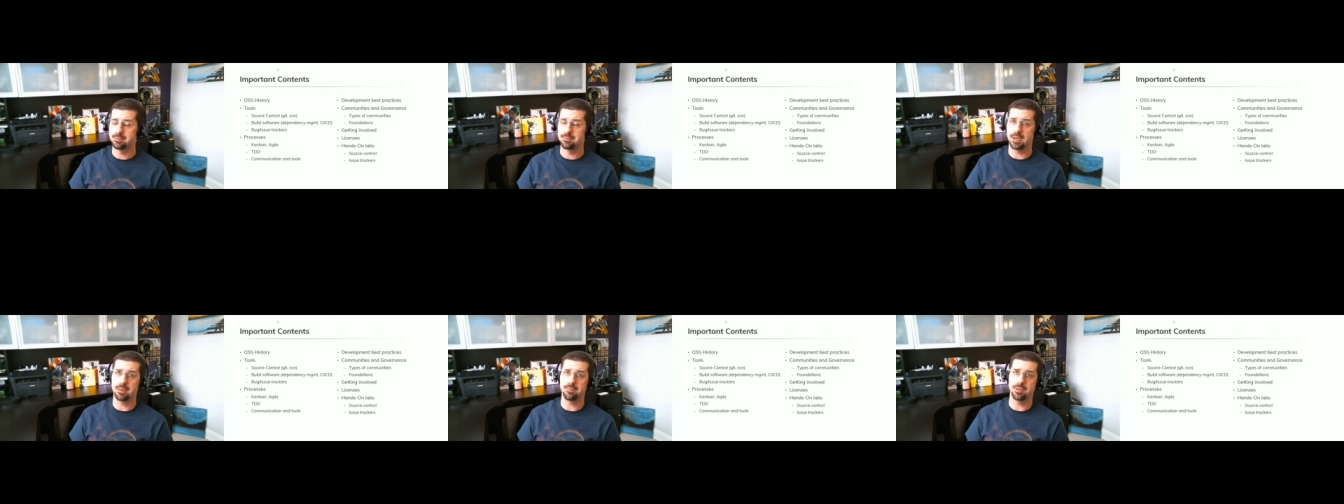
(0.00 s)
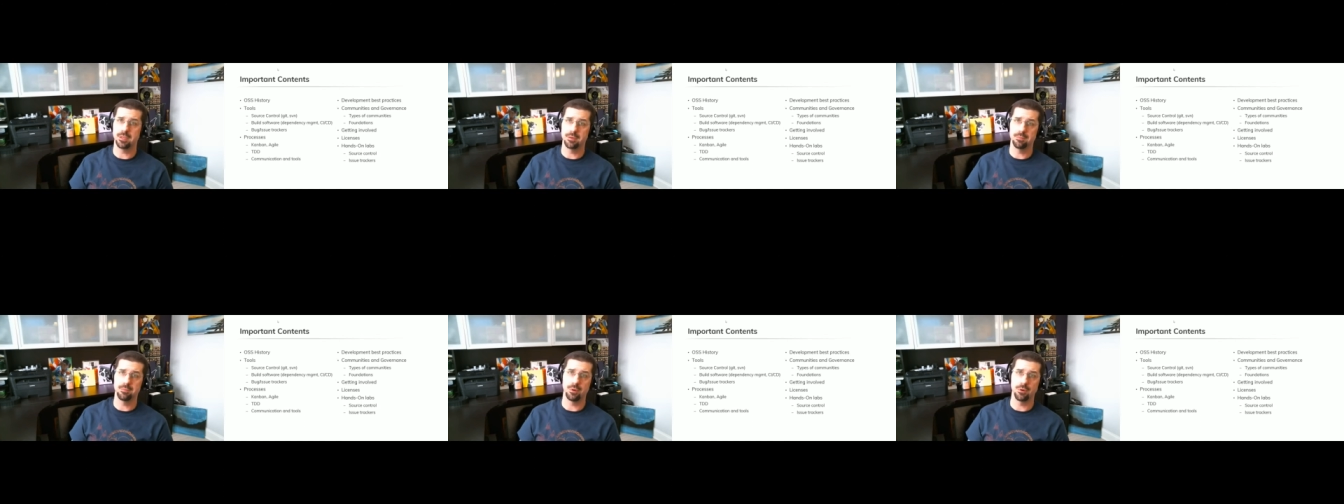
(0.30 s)
might
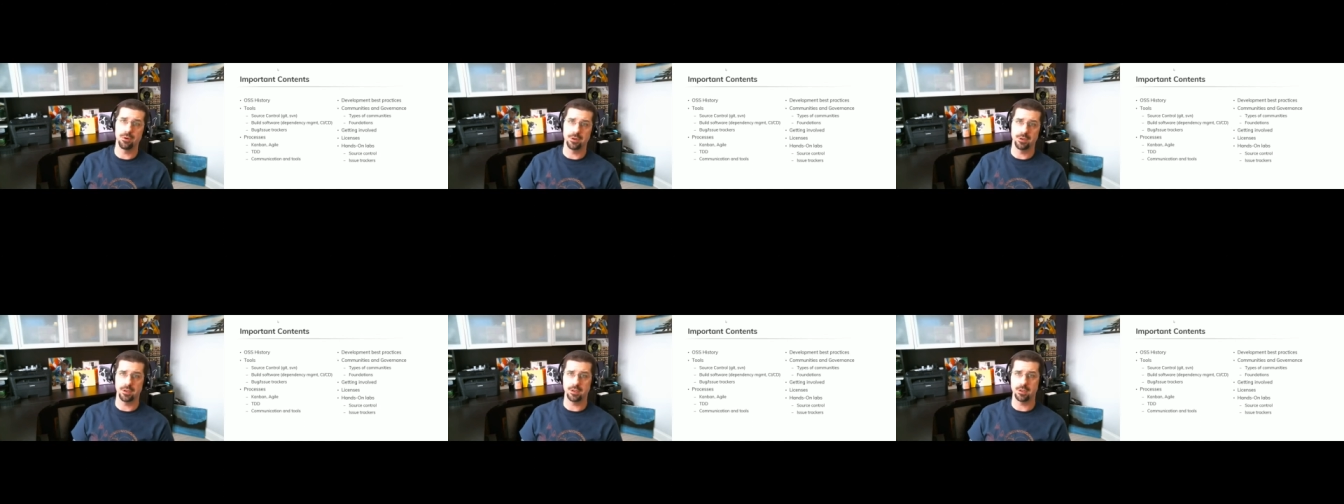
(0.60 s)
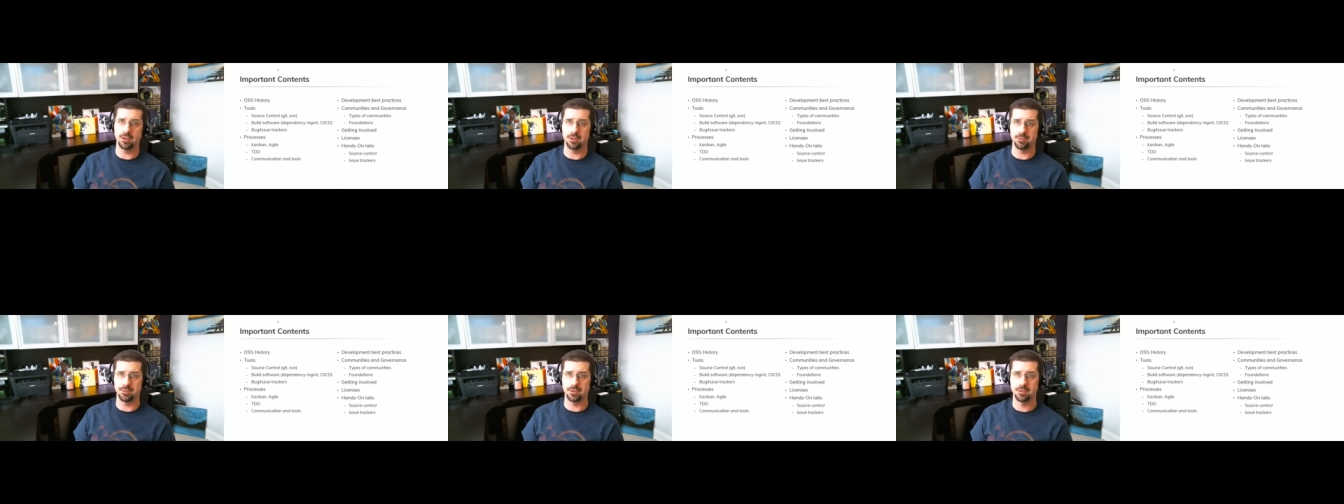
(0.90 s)
be important to
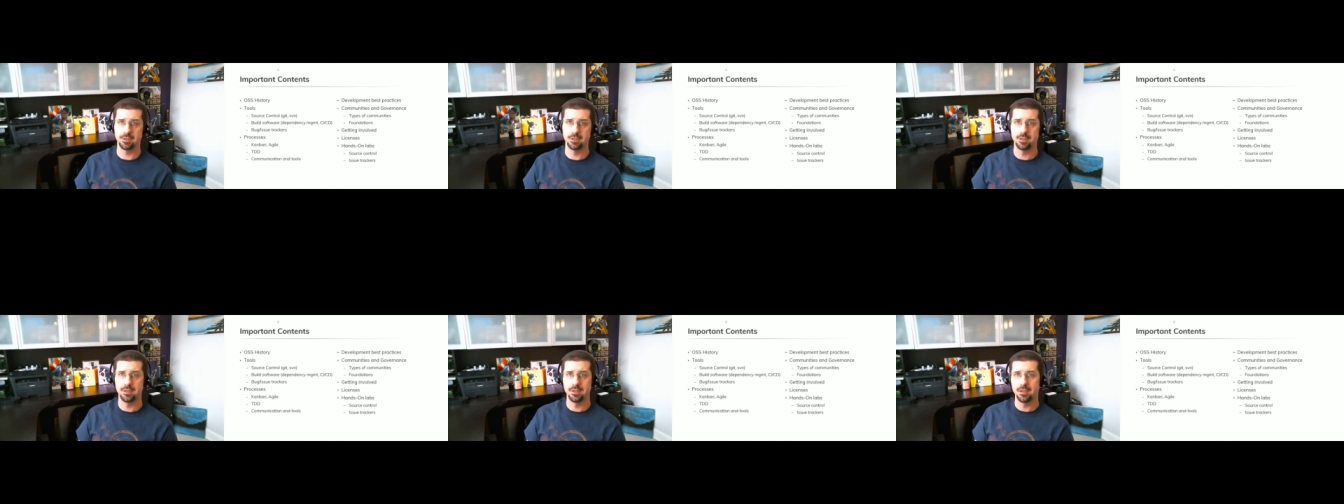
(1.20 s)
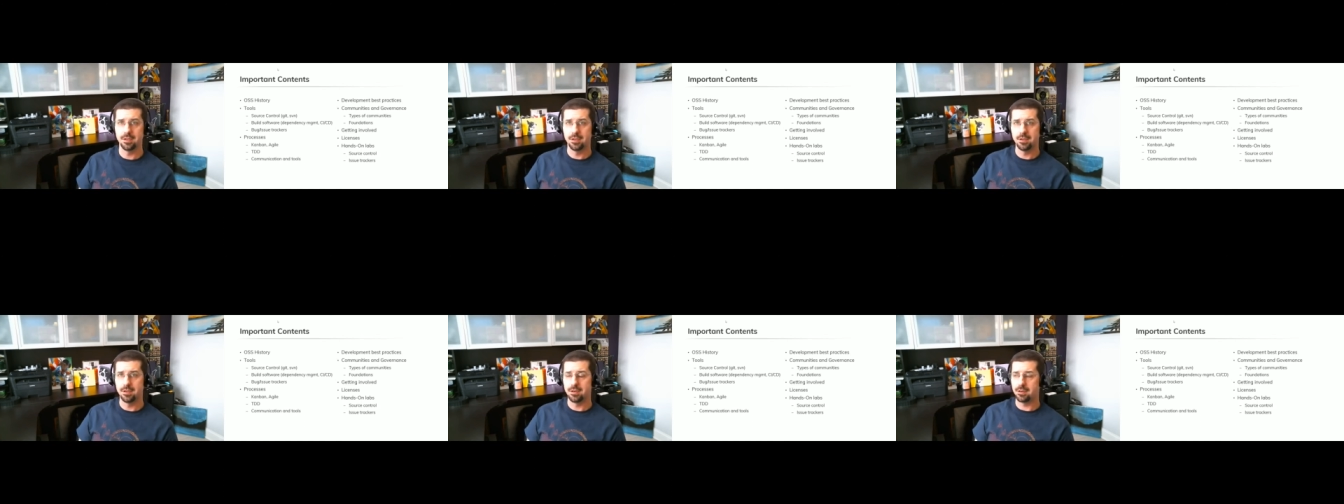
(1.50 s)
cover,
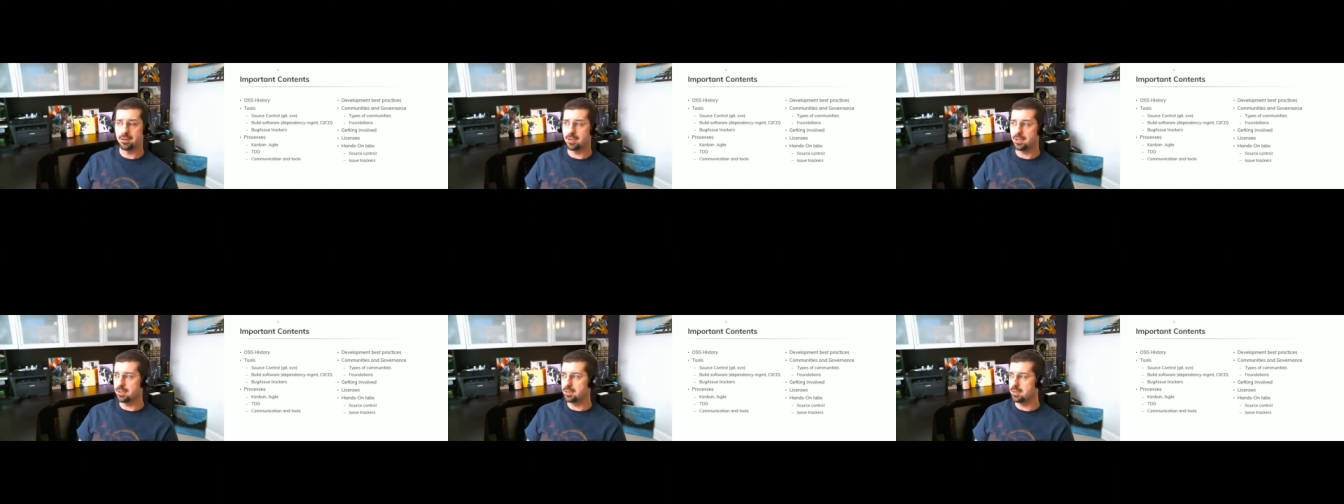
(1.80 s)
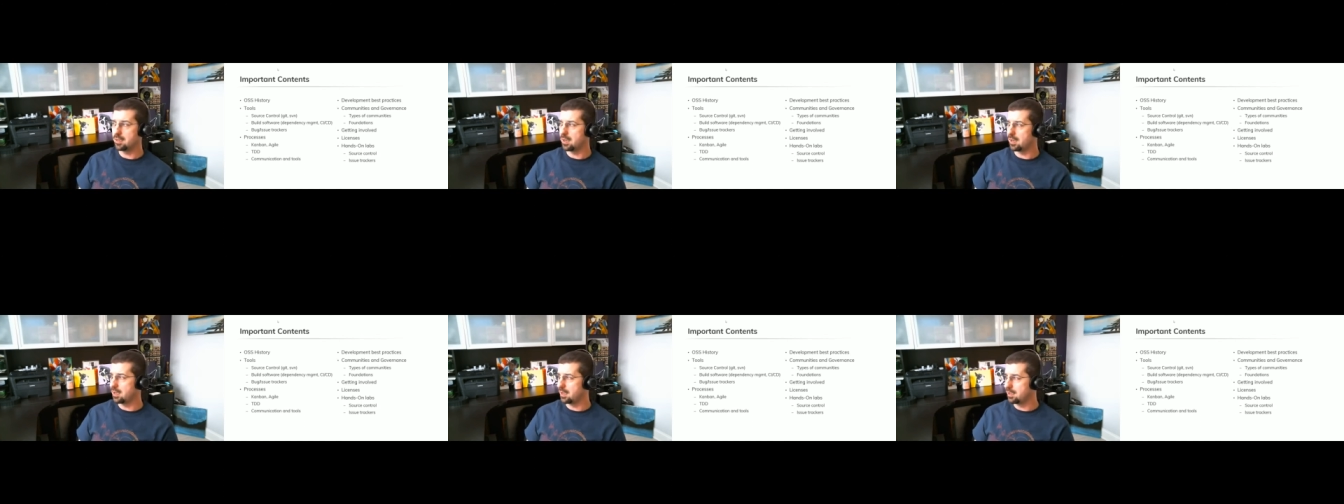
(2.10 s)
right?
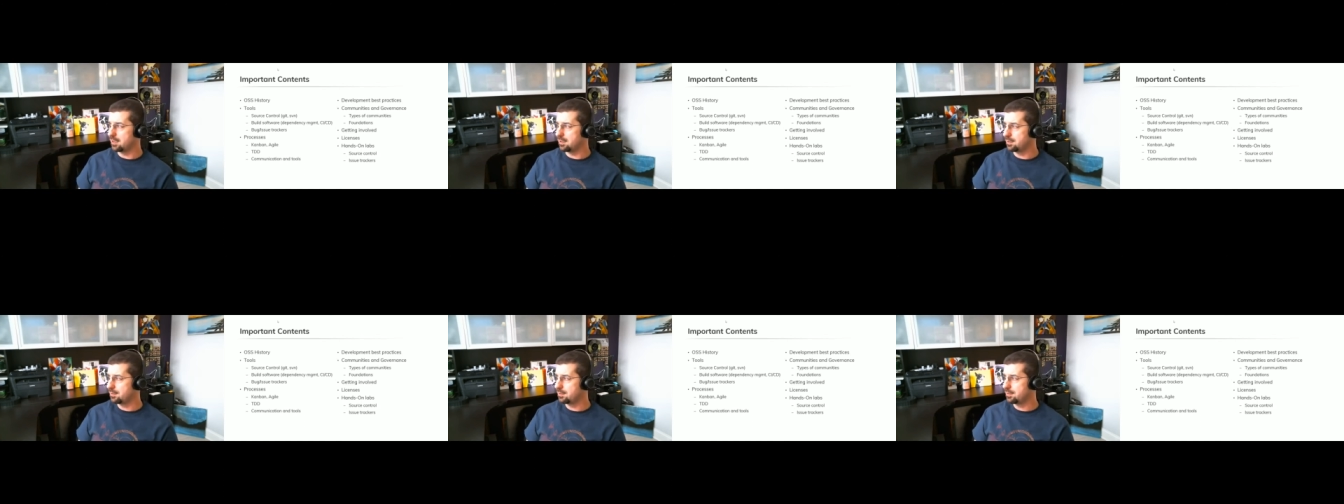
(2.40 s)
Uh,